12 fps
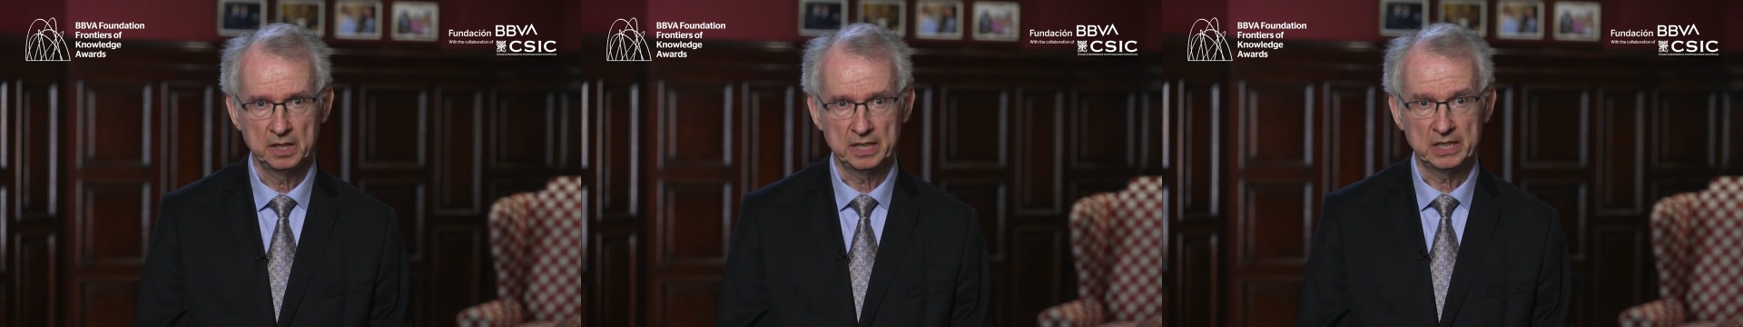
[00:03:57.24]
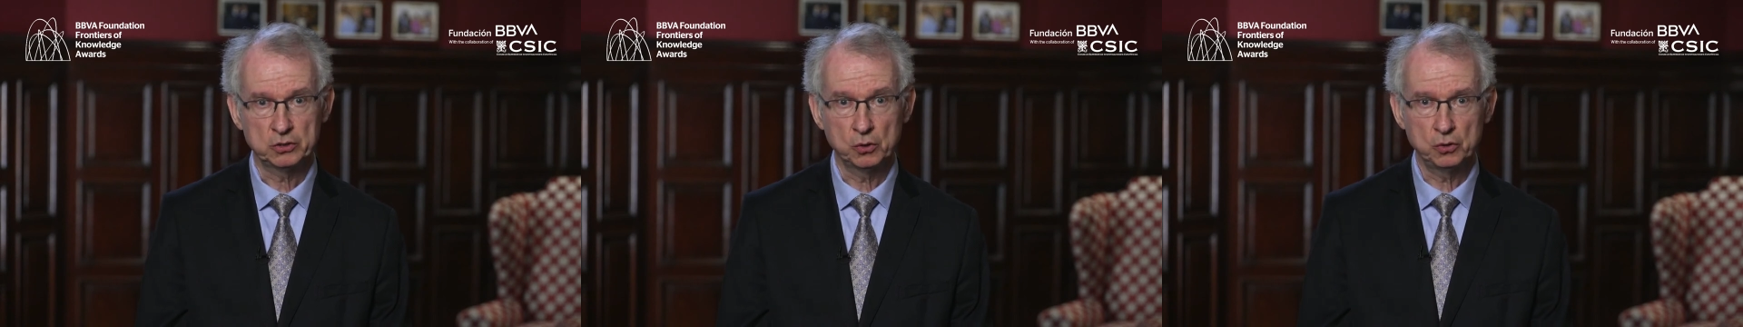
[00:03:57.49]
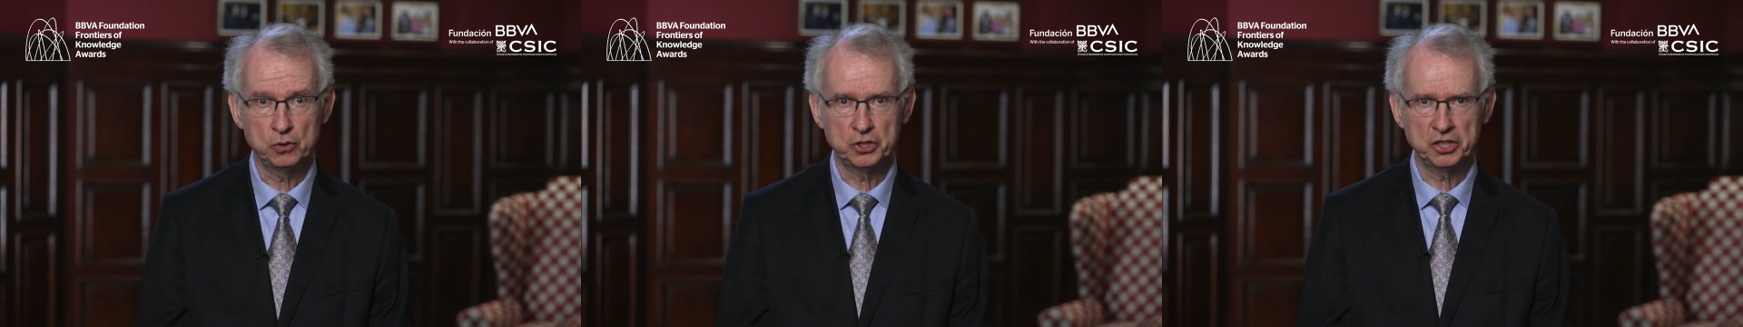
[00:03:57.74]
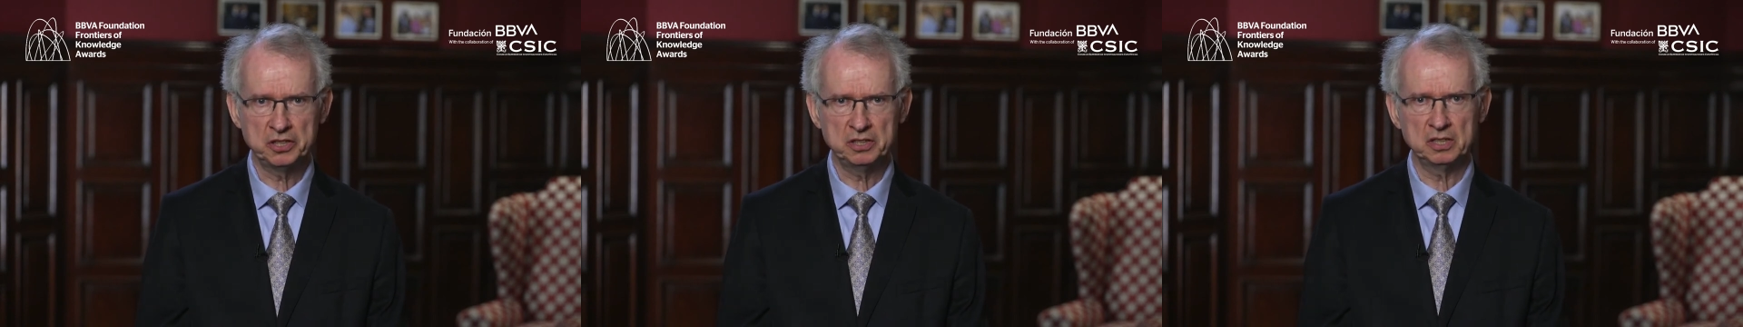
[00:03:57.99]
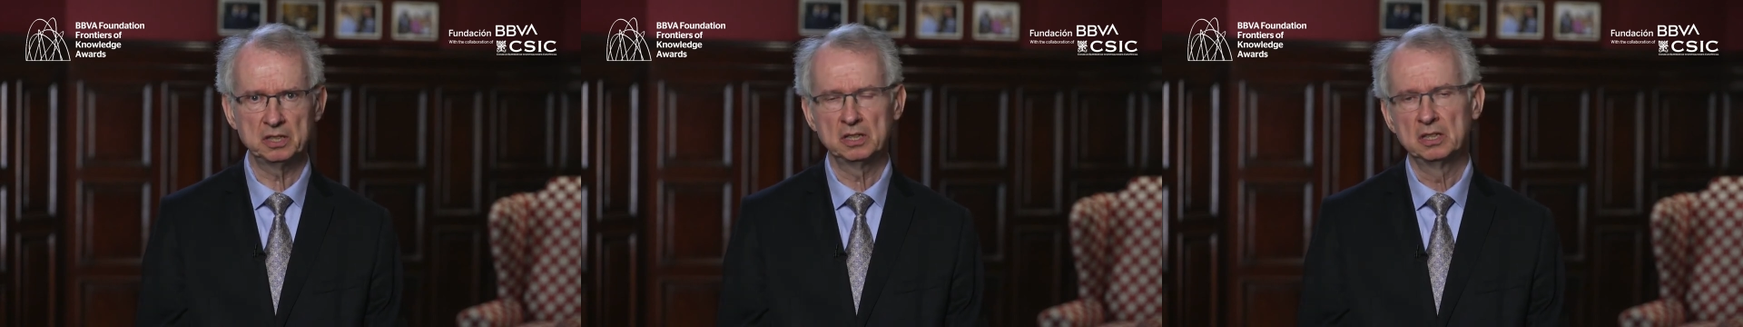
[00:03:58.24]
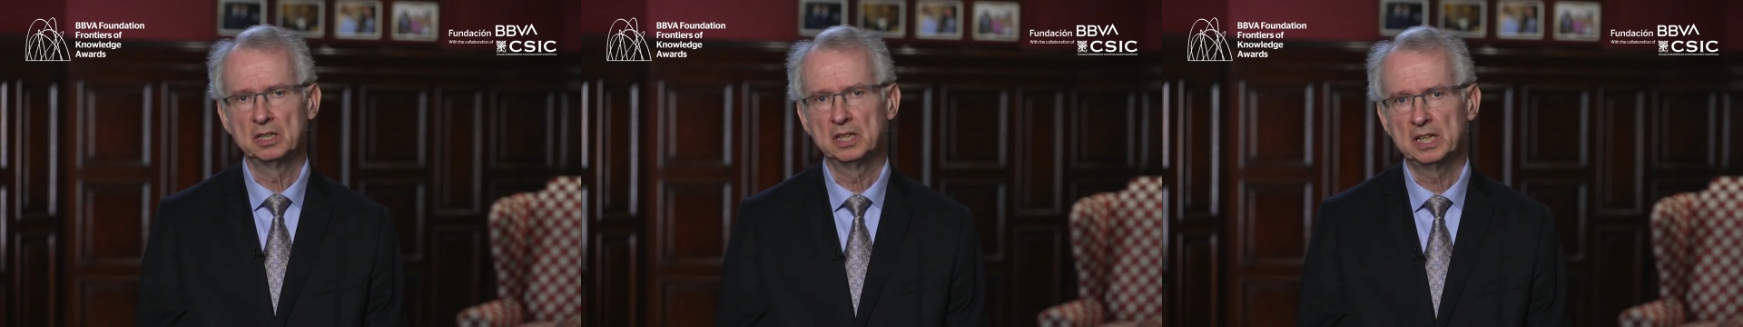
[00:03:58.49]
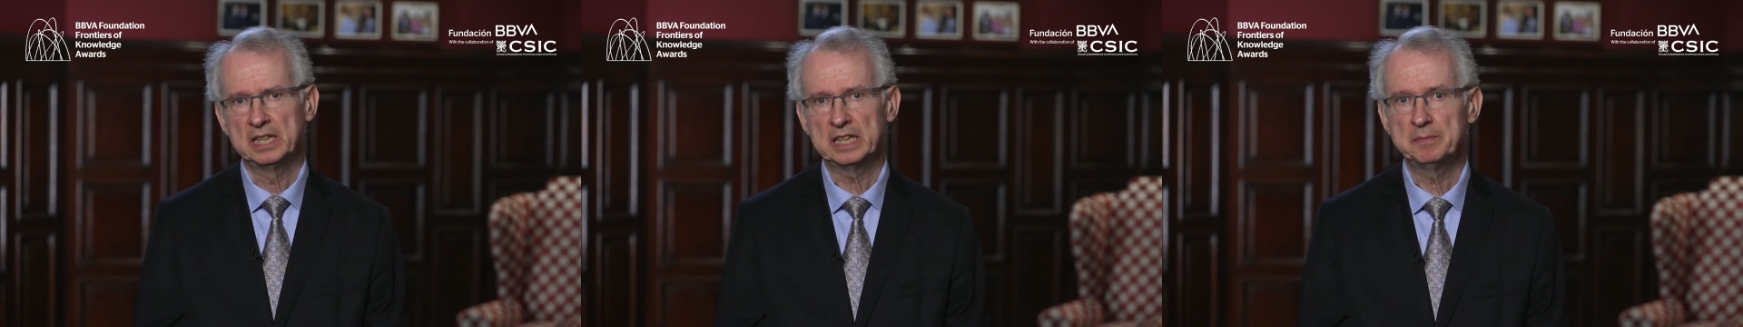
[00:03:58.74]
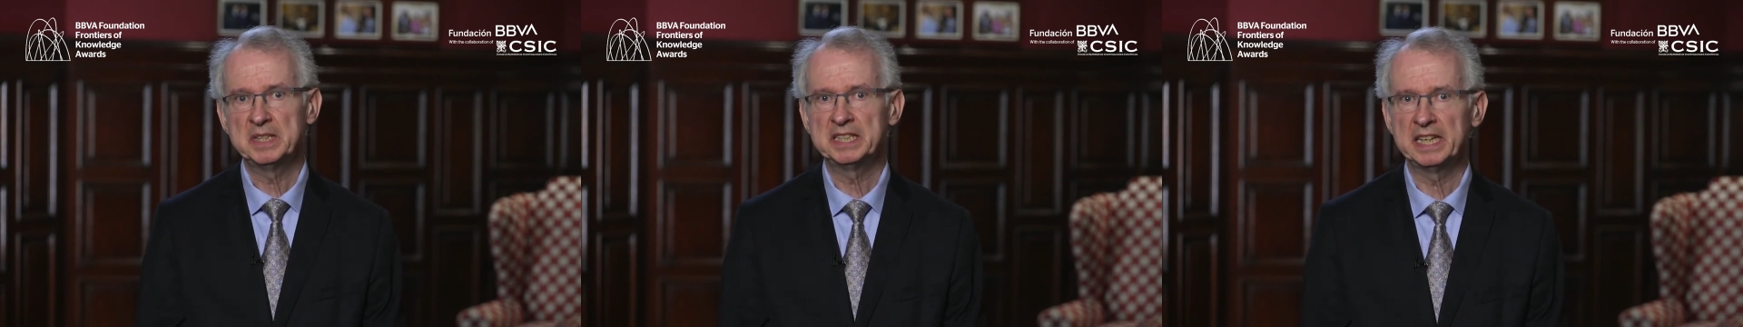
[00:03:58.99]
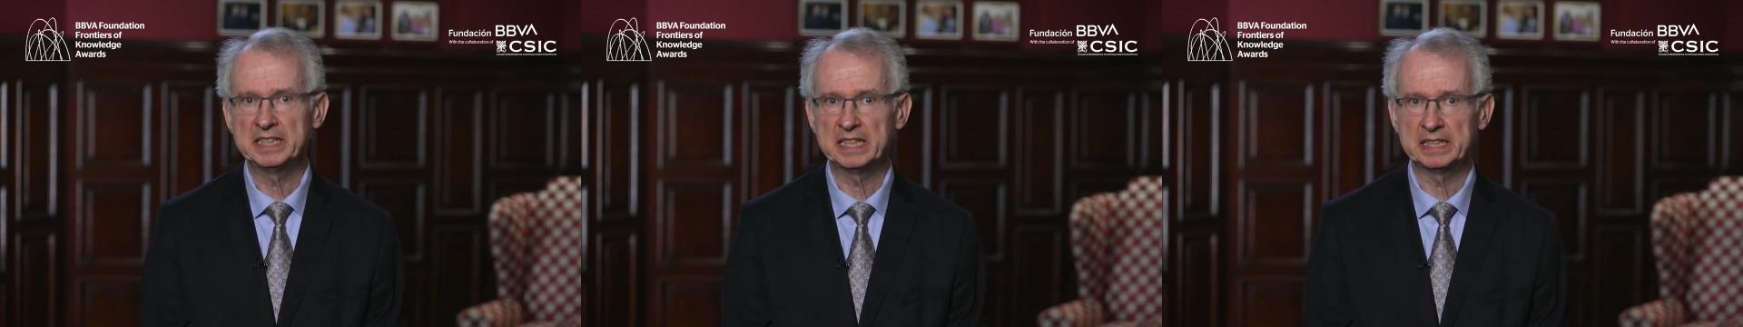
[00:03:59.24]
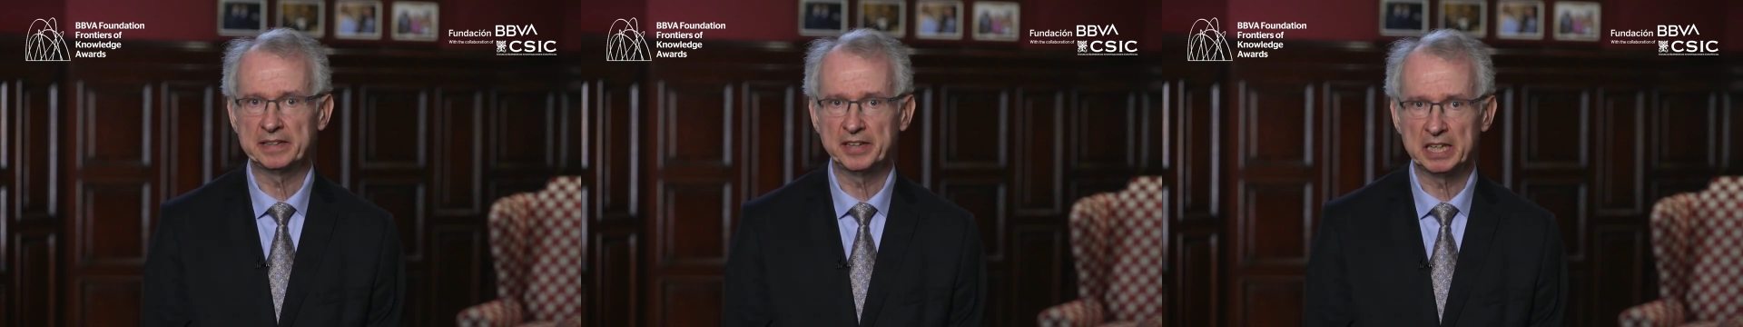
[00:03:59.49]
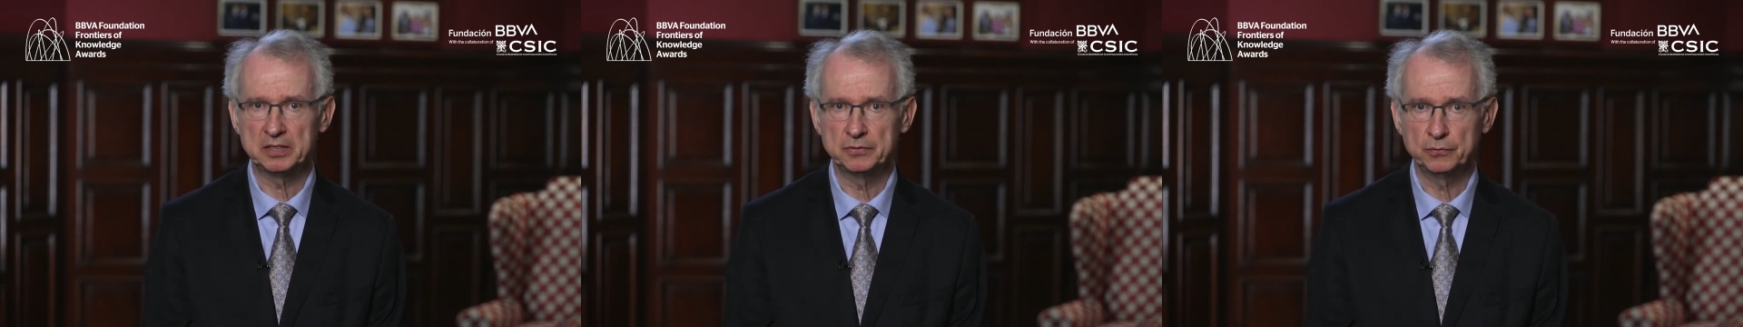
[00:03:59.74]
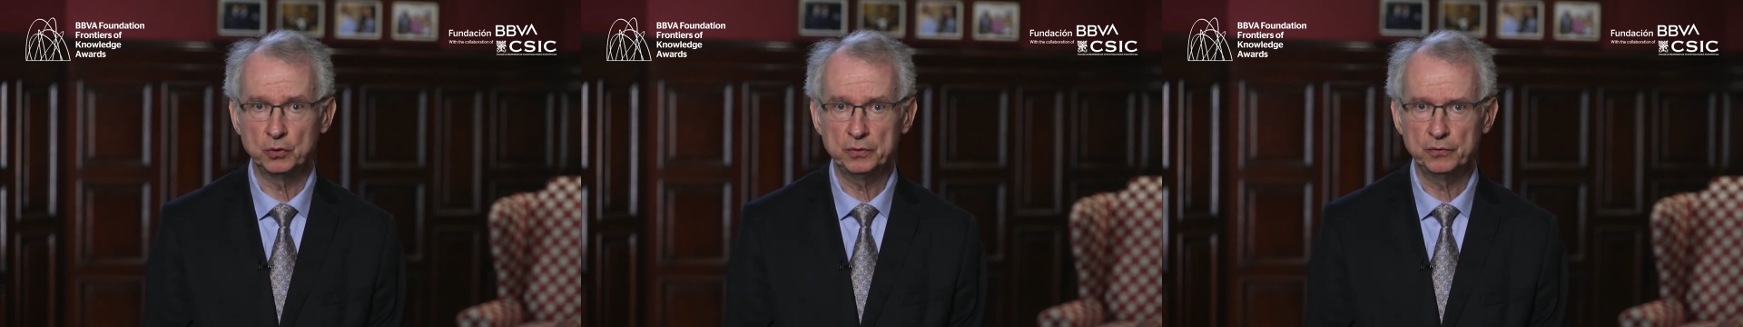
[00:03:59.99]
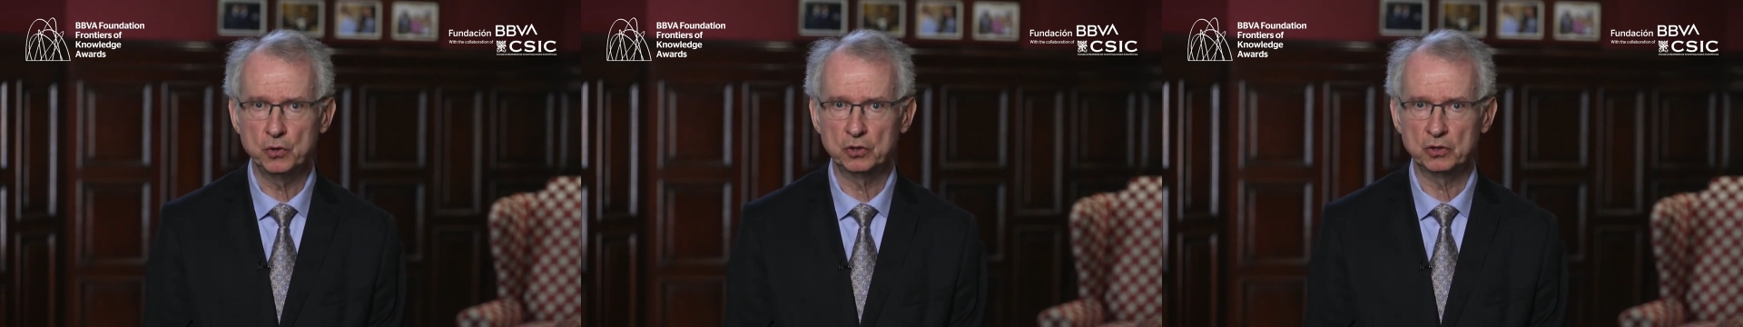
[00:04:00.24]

In conclusion, let me say that I've had fruitful